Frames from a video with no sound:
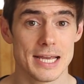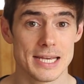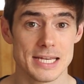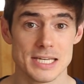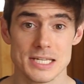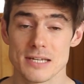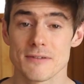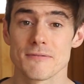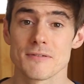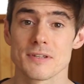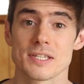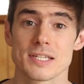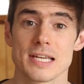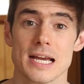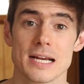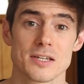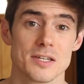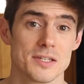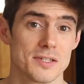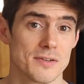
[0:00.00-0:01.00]
in different
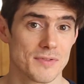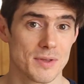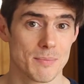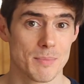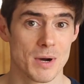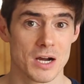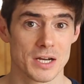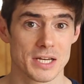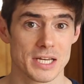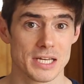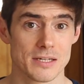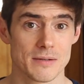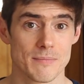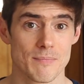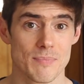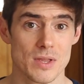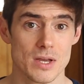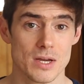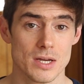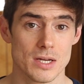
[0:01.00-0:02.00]
sectors of the market.
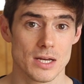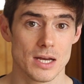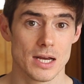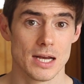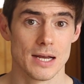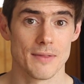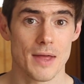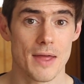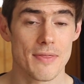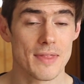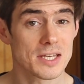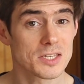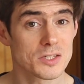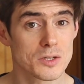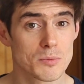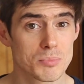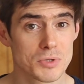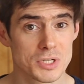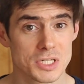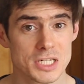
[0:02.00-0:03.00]
And that's
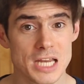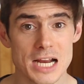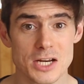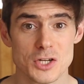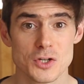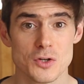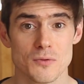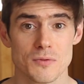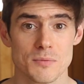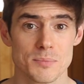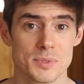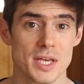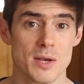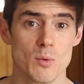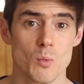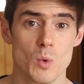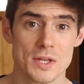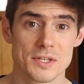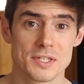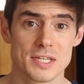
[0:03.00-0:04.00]
to protect you from,
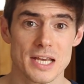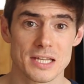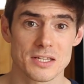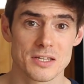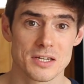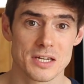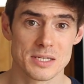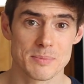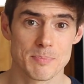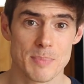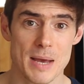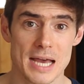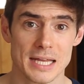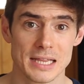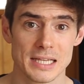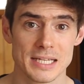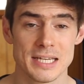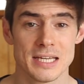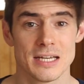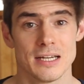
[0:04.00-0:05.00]
say, one sector does
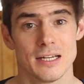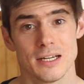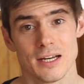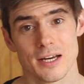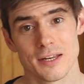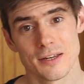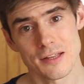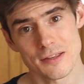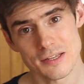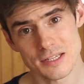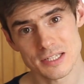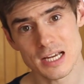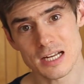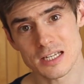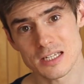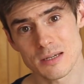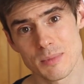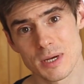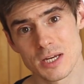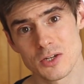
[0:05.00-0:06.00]
badly, another
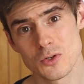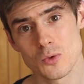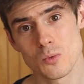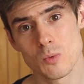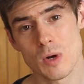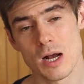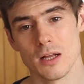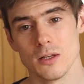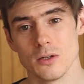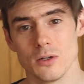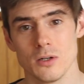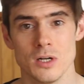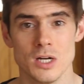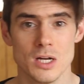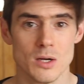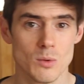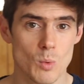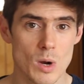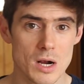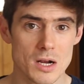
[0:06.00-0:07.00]
sector may do well, or
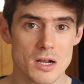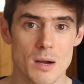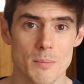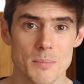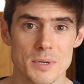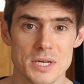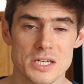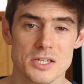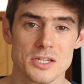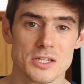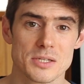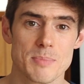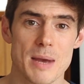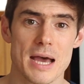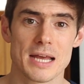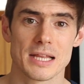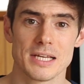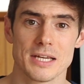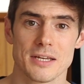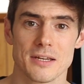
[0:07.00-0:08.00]
one company does
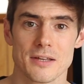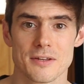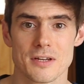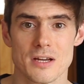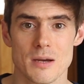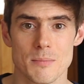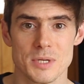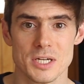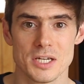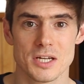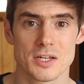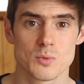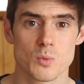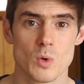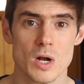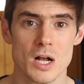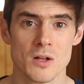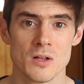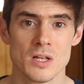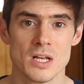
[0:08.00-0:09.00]
badly, another company does
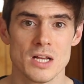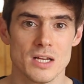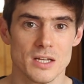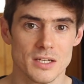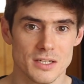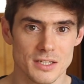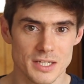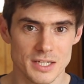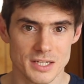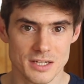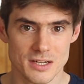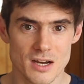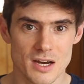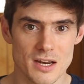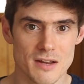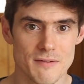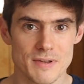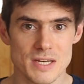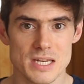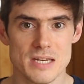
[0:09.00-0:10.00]
well. It
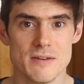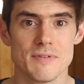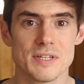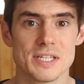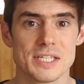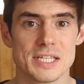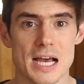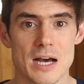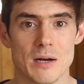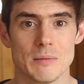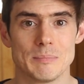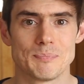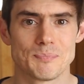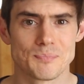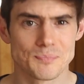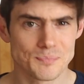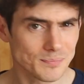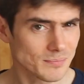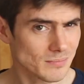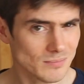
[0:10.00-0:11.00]
kind of evens out
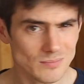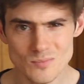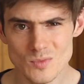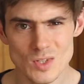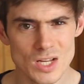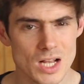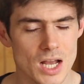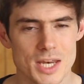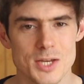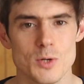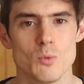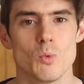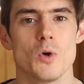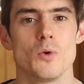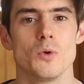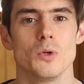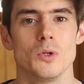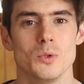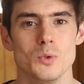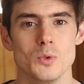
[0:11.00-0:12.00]
and you
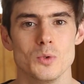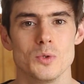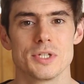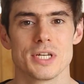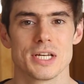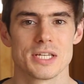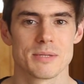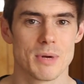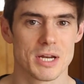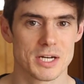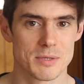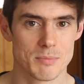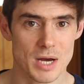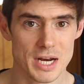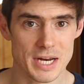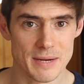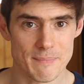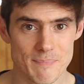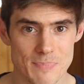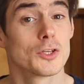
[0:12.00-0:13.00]
won't lose as much
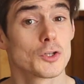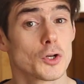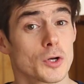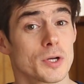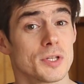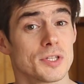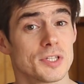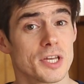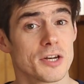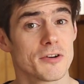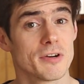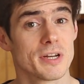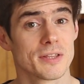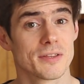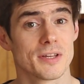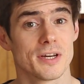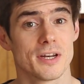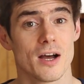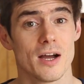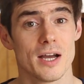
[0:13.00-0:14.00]
money. So
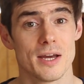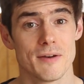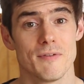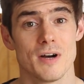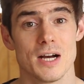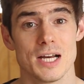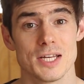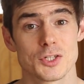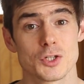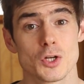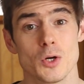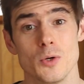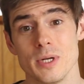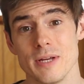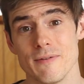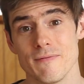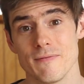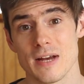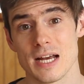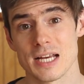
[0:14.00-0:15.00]
considering that, I advise don't
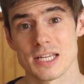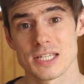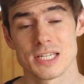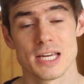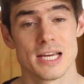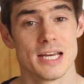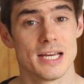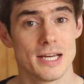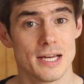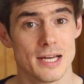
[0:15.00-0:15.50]
invest